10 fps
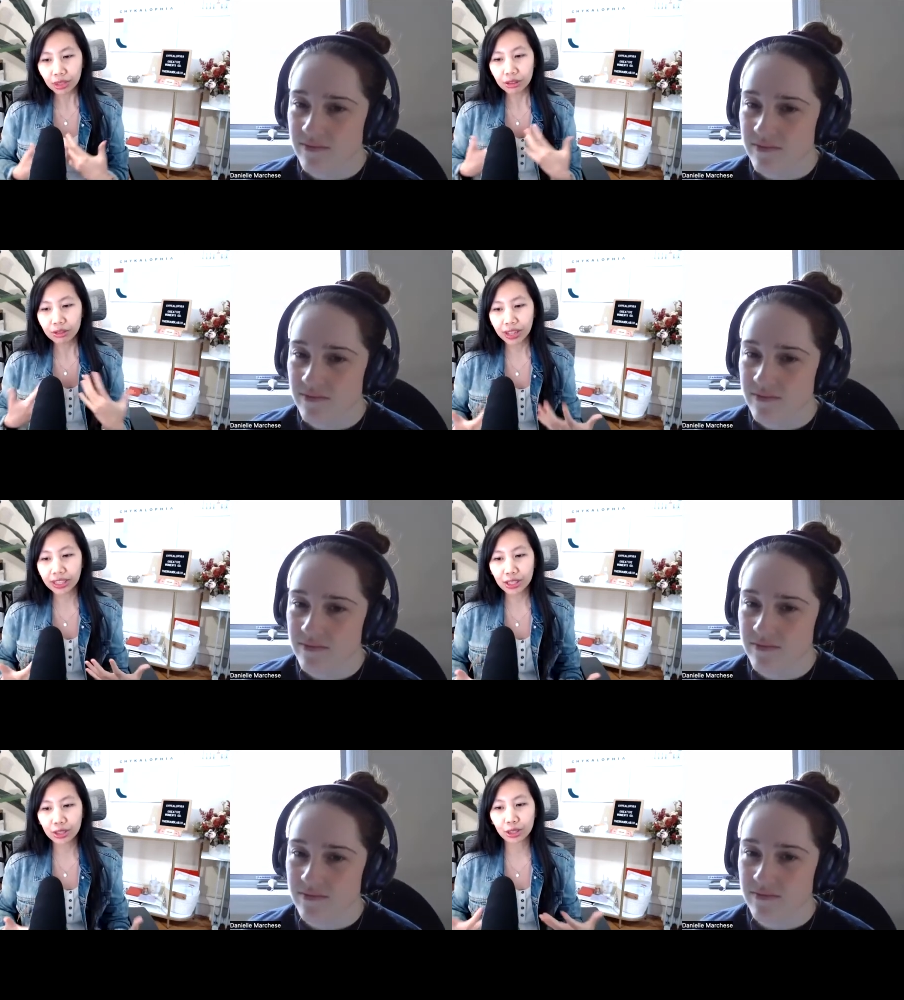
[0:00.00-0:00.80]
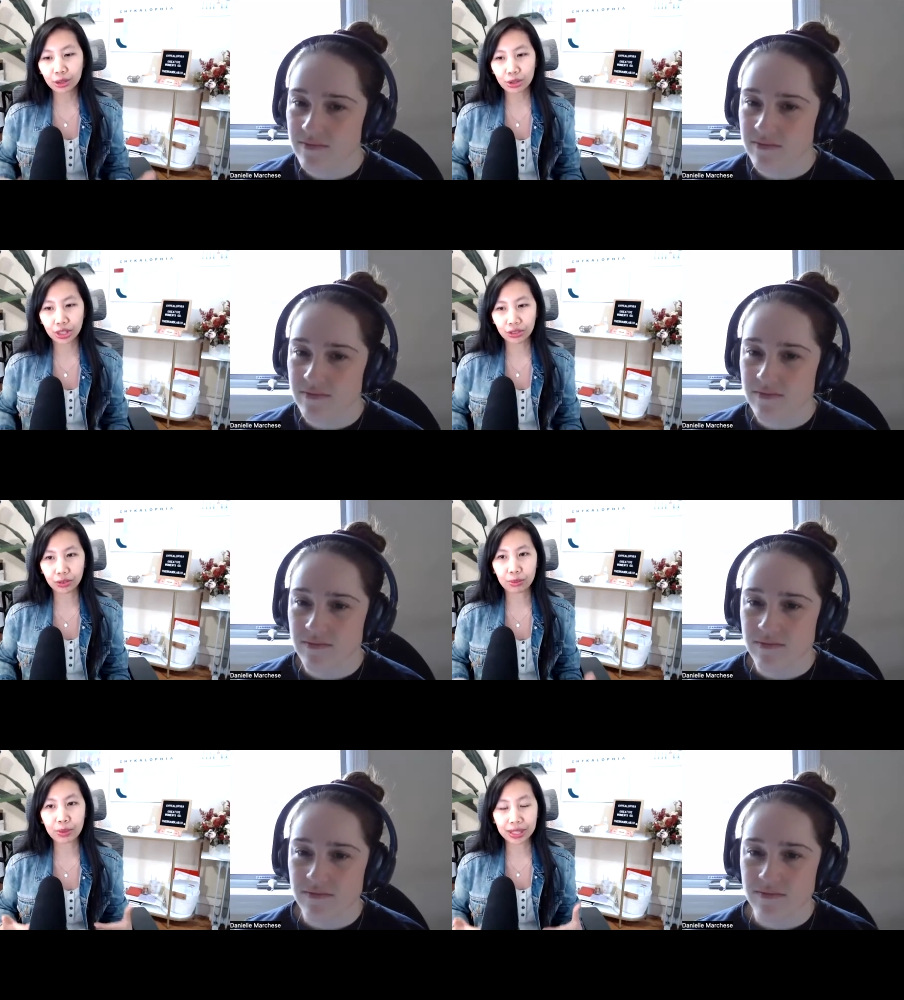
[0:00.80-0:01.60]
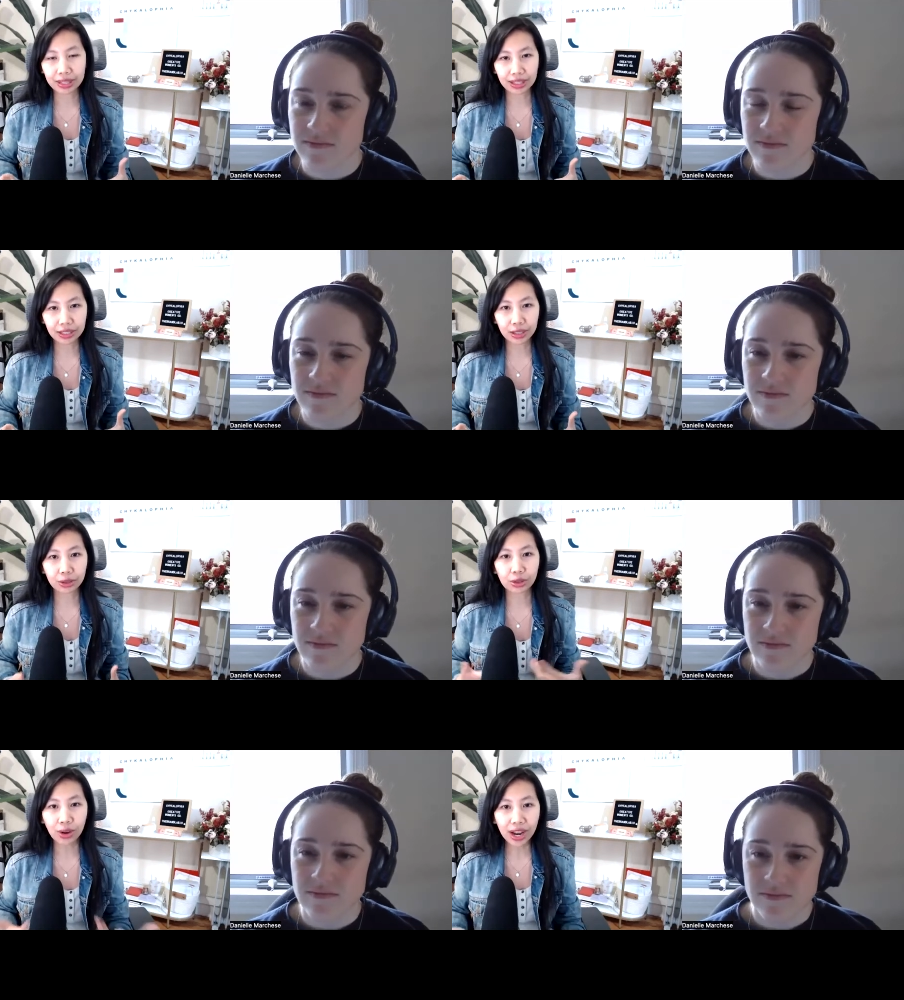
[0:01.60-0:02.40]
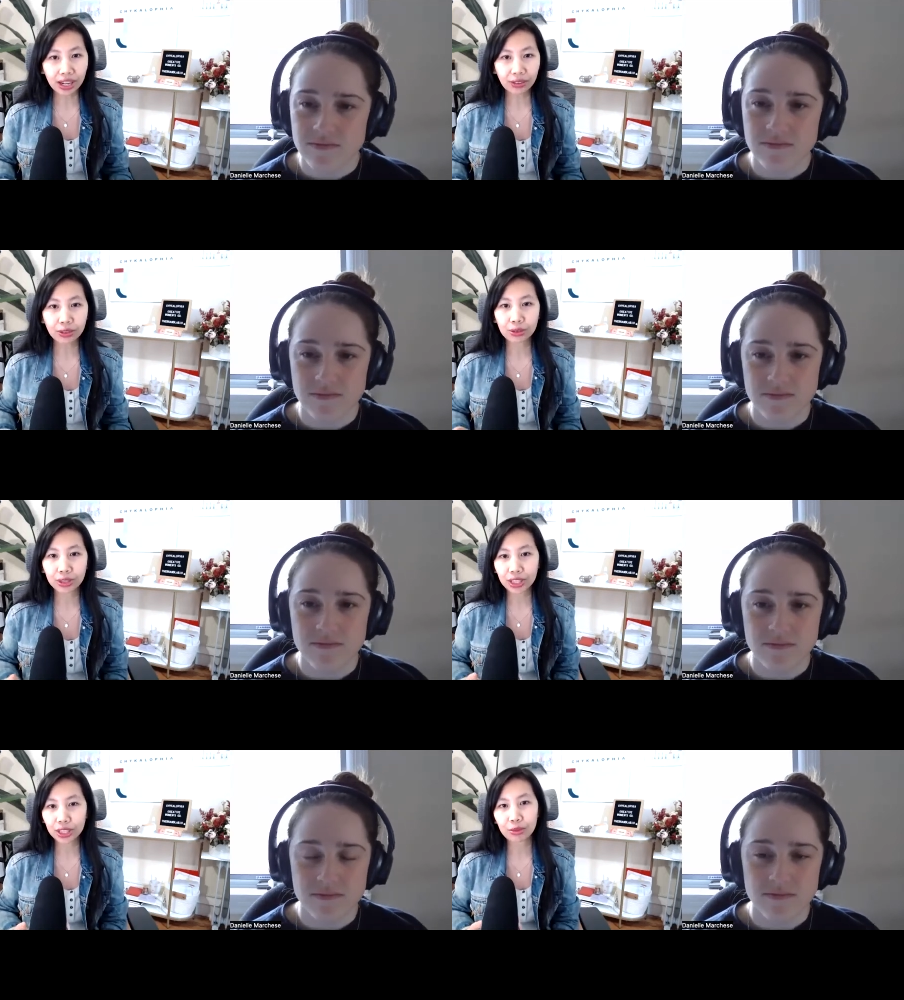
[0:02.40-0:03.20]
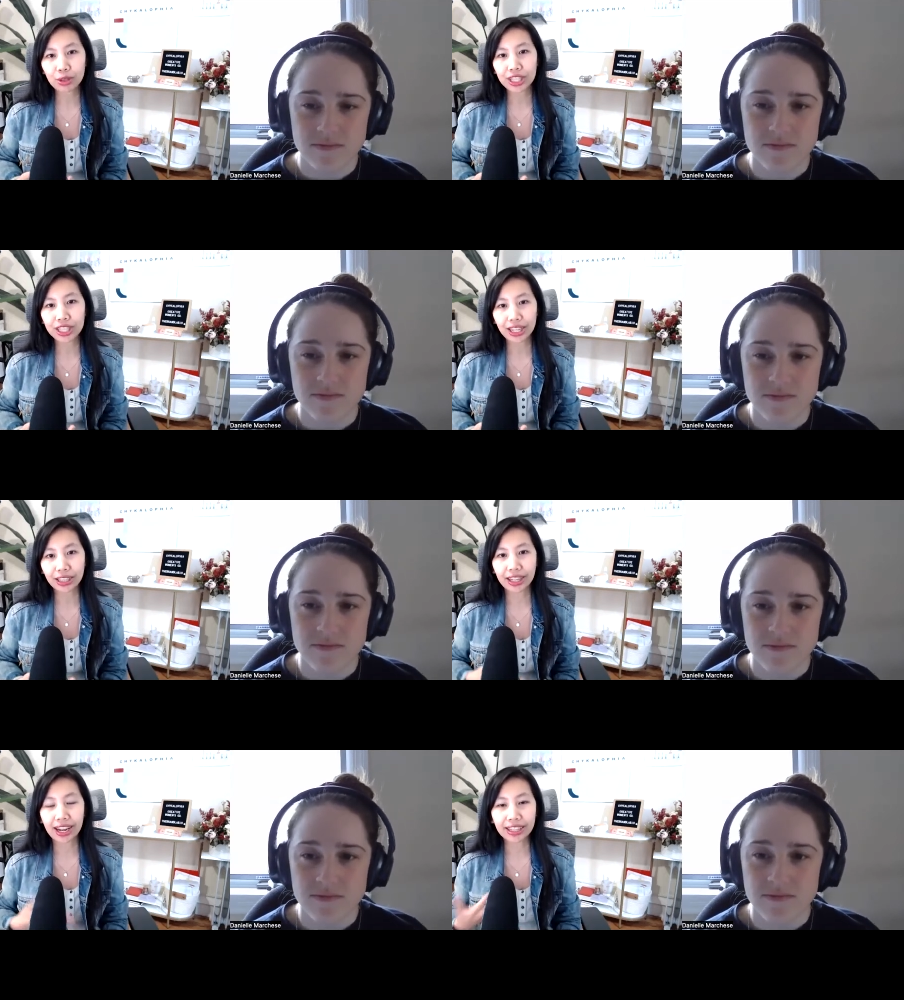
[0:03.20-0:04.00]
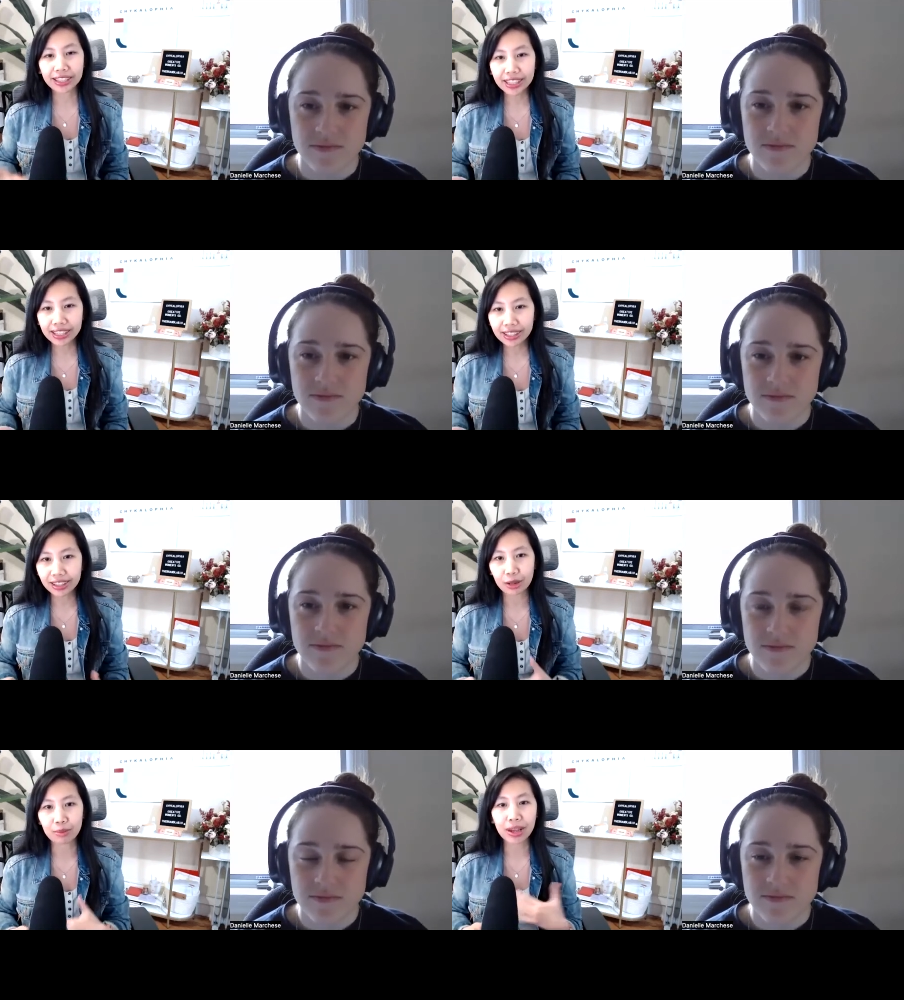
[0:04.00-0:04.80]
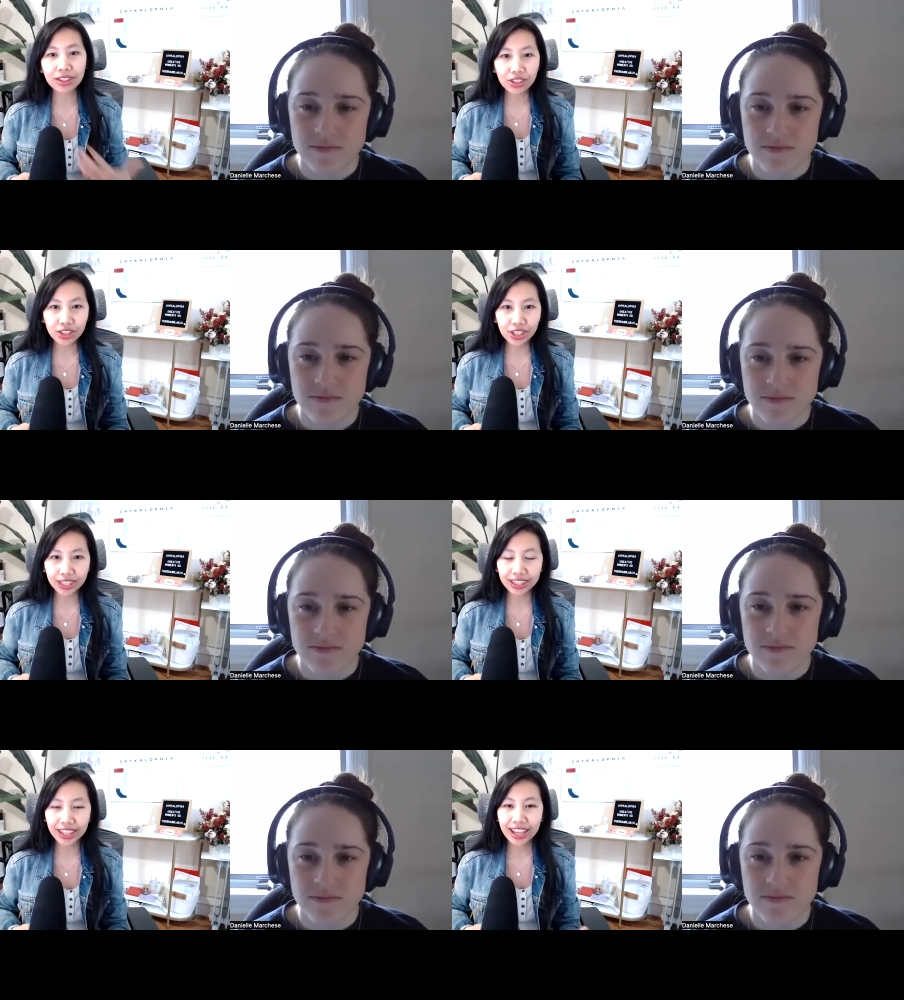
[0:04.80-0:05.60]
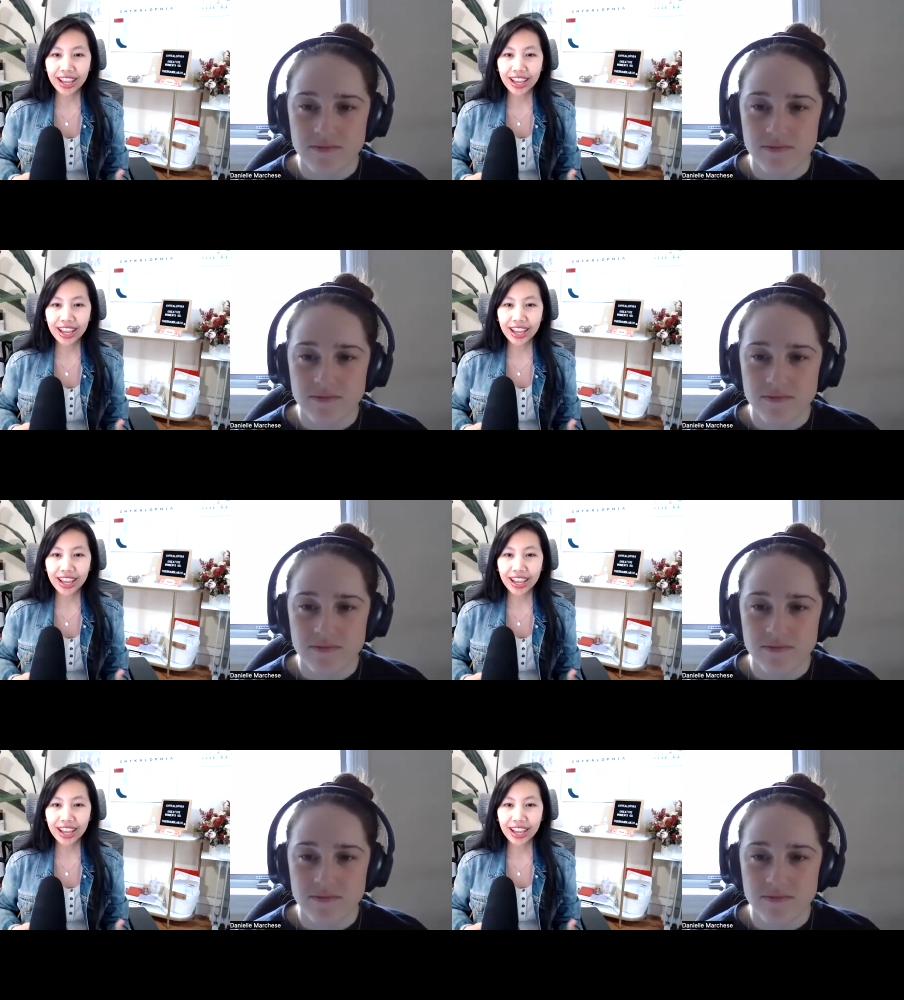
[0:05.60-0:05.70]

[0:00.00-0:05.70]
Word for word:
Speaker 1: finding solution for business to thrive to really communicate their ideas their messaging